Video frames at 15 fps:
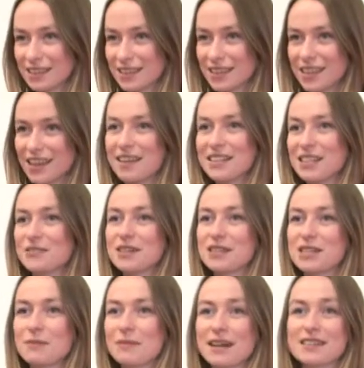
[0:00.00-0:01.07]
the idea is
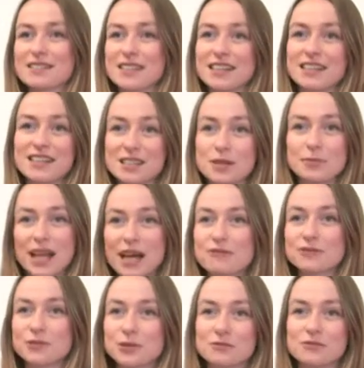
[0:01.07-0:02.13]
the magazine is a
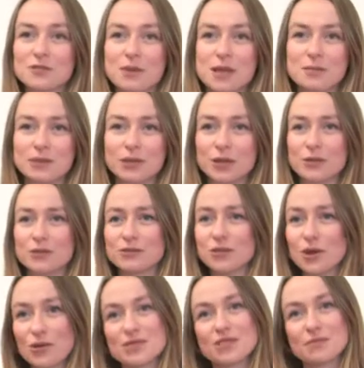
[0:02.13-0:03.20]
platform for people who have
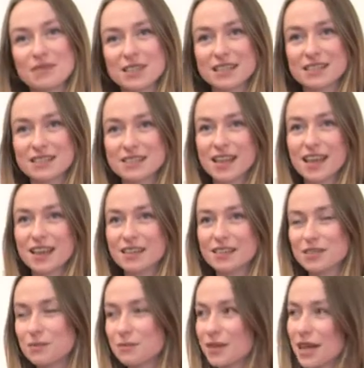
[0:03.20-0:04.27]
got something to say
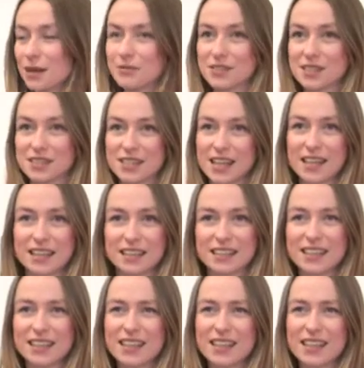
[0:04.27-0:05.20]
to be able to say it,